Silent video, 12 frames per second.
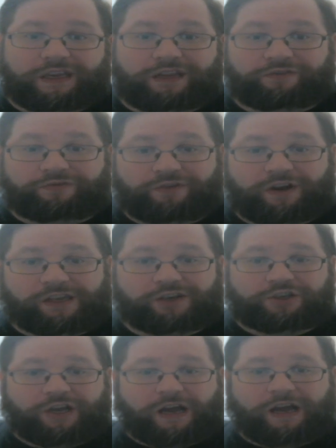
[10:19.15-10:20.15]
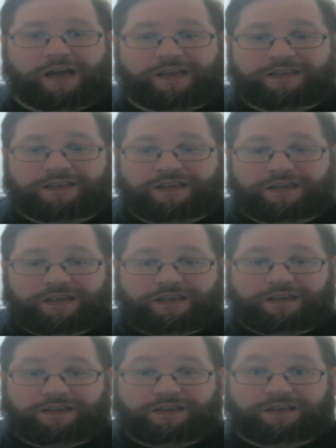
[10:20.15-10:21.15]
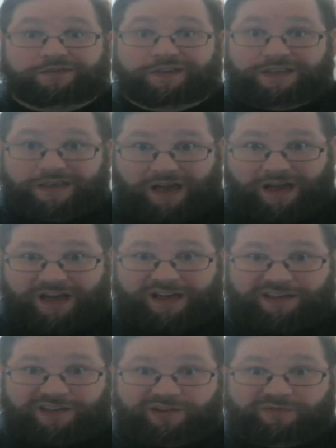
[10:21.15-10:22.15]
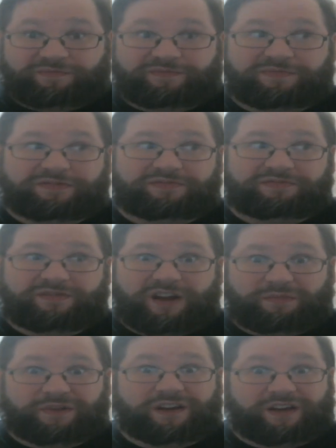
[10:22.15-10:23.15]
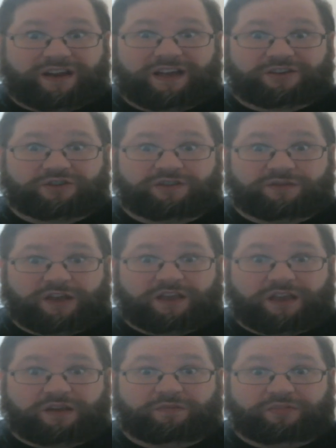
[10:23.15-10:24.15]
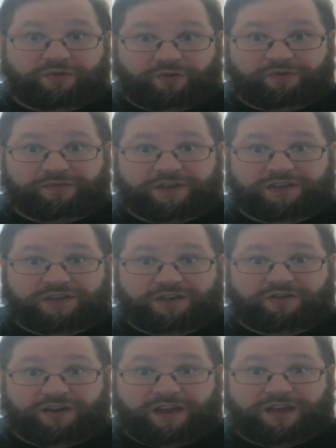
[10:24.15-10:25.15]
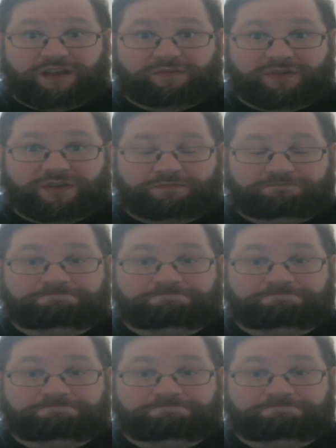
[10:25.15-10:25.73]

in a franchise, because if it's not, you're probably not actually making improvements in your games.